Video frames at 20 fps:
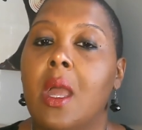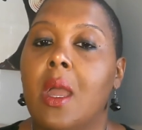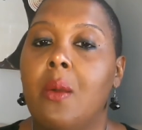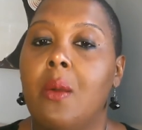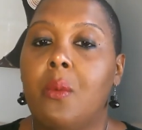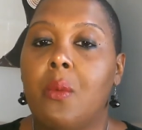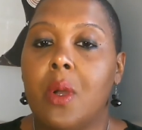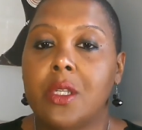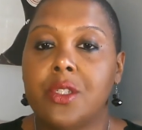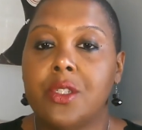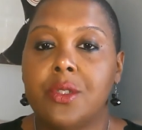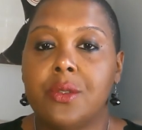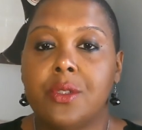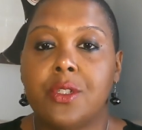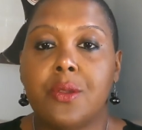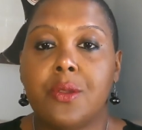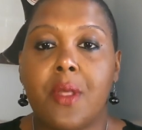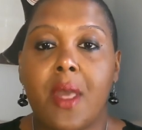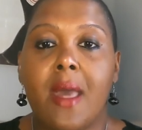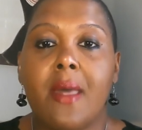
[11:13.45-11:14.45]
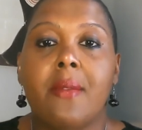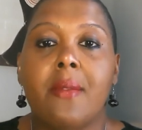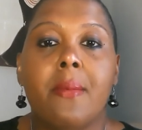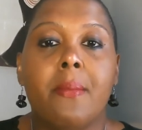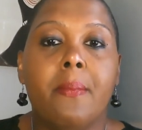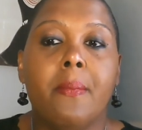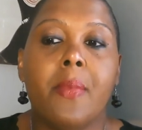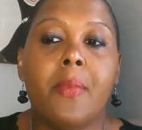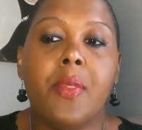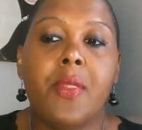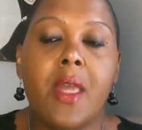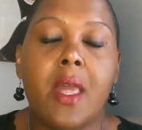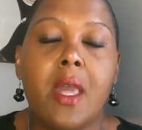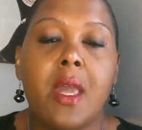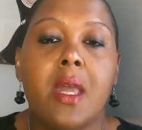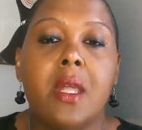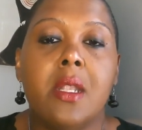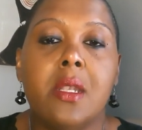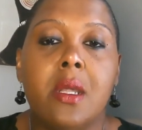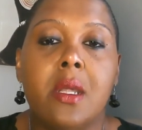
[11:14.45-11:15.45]
And once you do that,
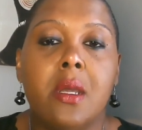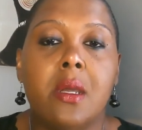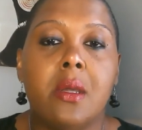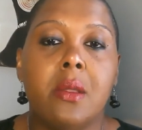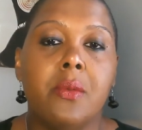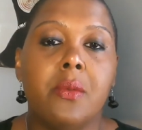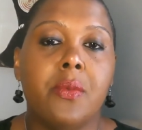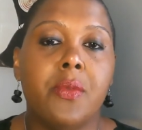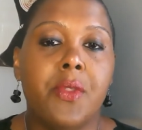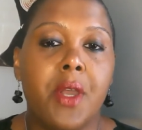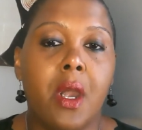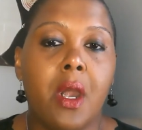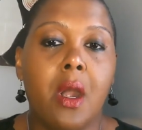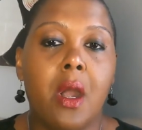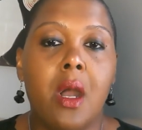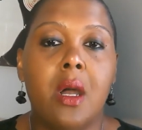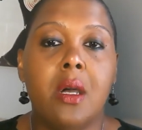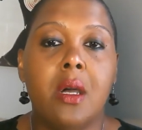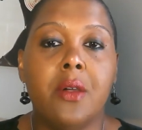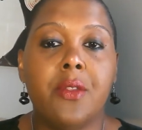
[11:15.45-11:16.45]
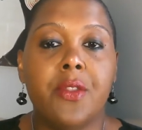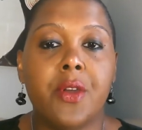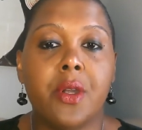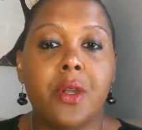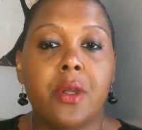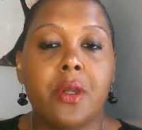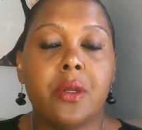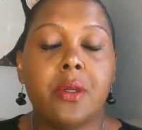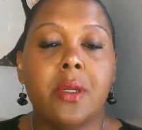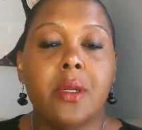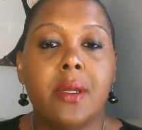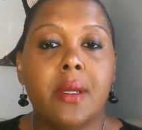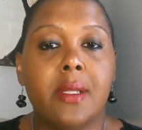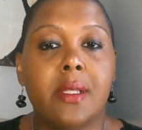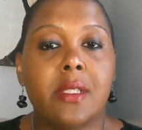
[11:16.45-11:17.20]
then there are other